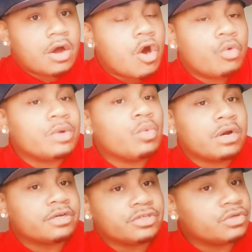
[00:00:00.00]
all we
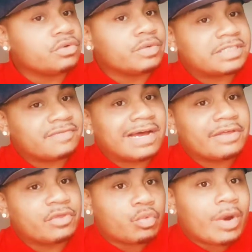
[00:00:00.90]
want to do is
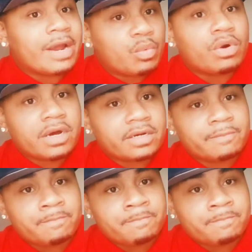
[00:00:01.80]
find the right one.